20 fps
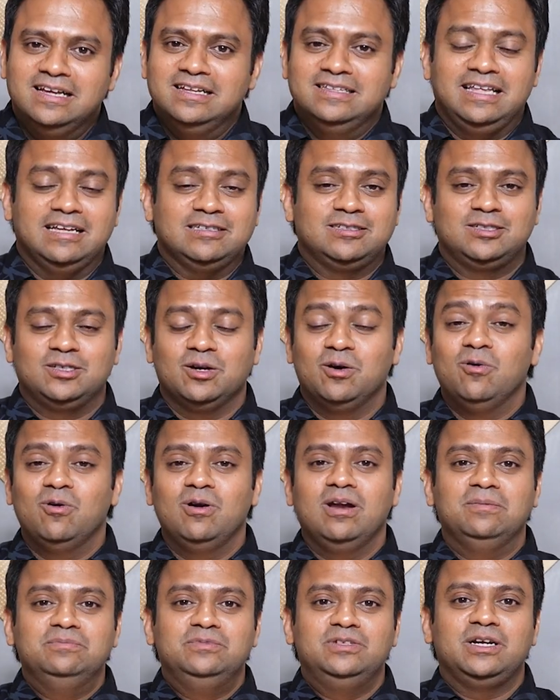That's the
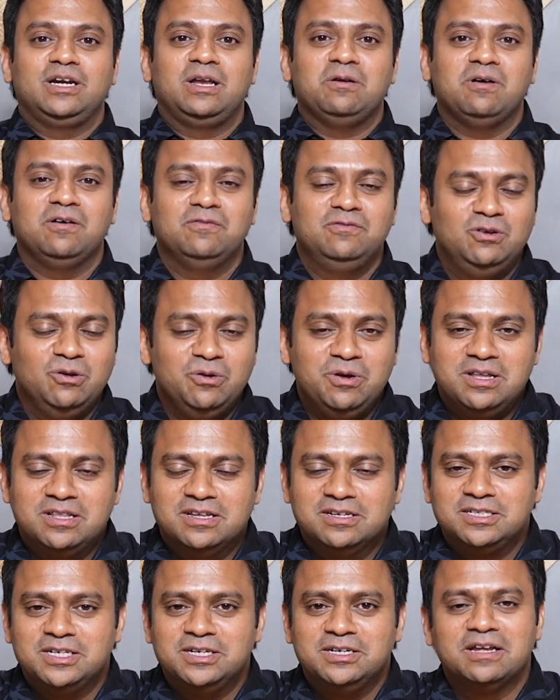whole objective of doing
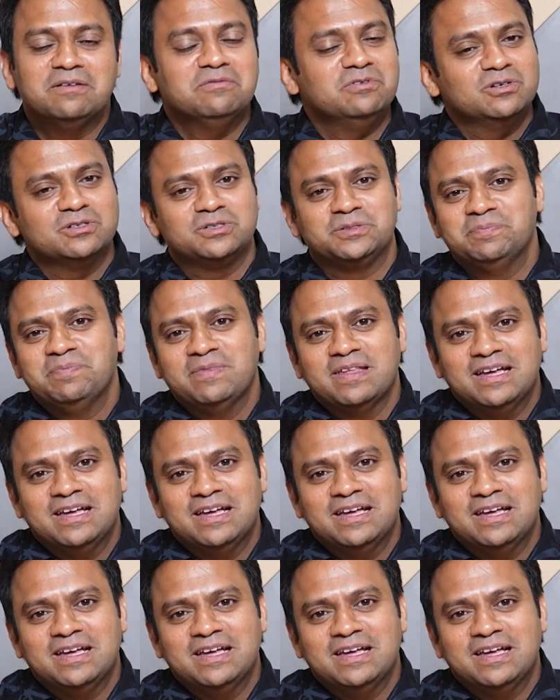these interviews,